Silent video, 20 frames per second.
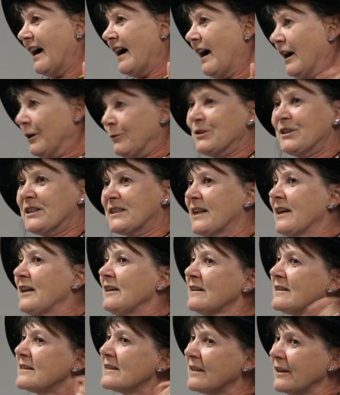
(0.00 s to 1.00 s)
I would say
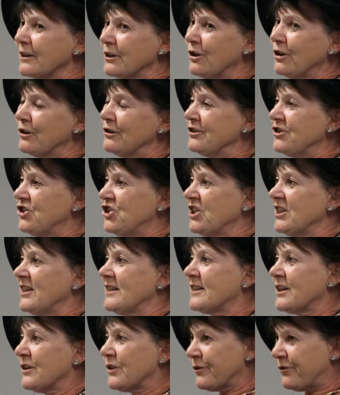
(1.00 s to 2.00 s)
that psychology
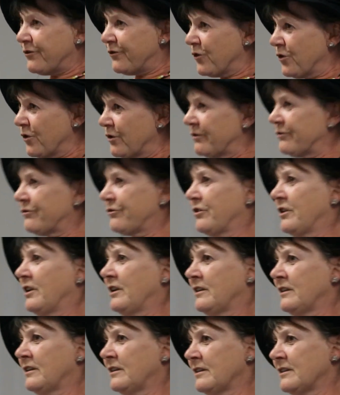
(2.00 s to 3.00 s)
is at the
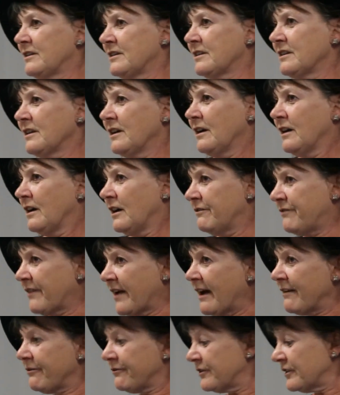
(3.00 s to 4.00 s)
forefront of
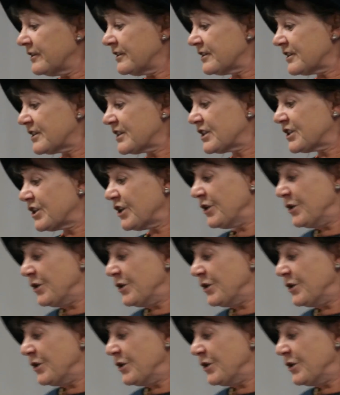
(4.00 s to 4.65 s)
efforts to